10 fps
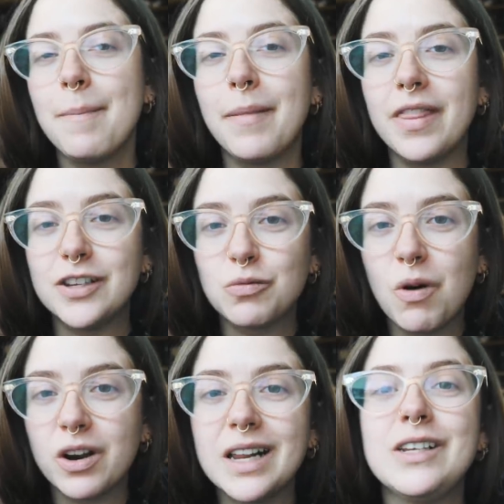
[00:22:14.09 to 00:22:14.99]
but the
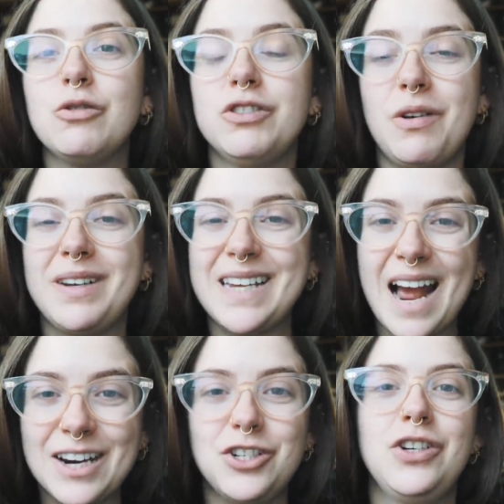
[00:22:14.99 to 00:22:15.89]
swaddle is also
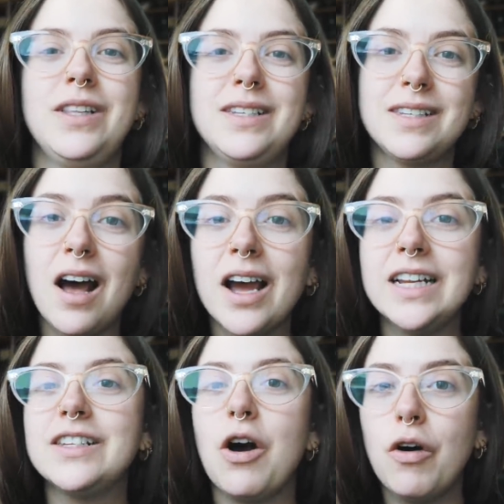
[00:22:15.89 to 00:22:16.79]
attached to the
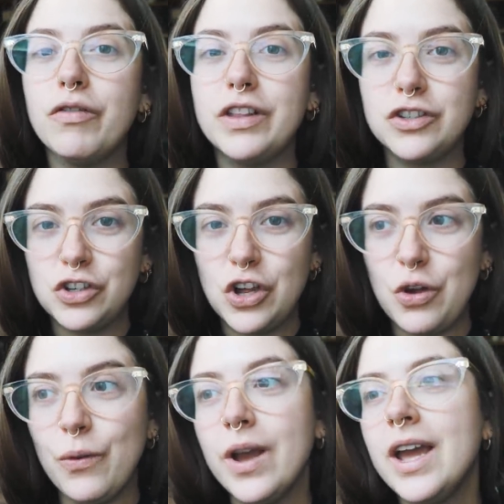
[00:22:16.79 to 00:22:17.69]
sides of the snoo.